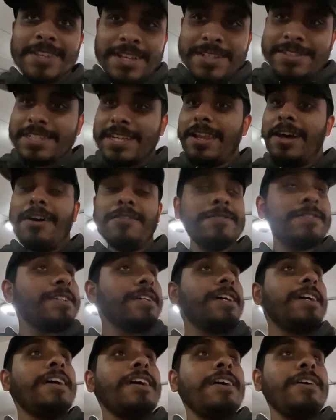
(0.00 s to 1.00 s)
She laughed
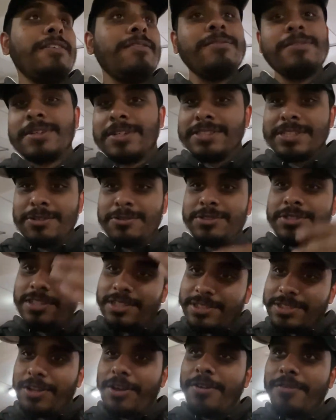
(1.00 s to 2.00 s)
because it was
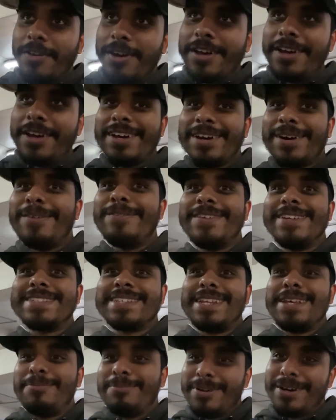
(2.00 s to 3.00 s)
just over,
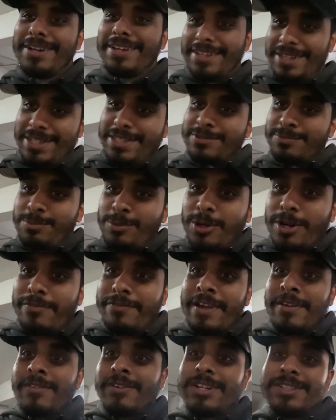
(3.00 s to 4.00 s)
obviously, but it's more than
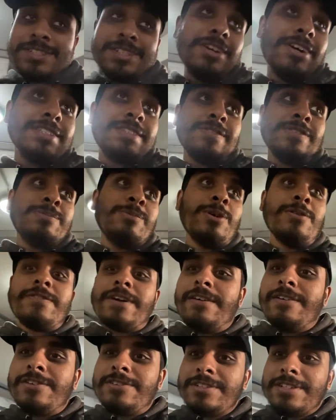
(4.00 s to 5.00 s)
500. She asked if it was more than
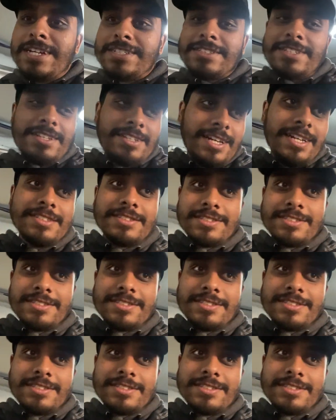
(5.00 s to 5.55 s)
500. I said yes.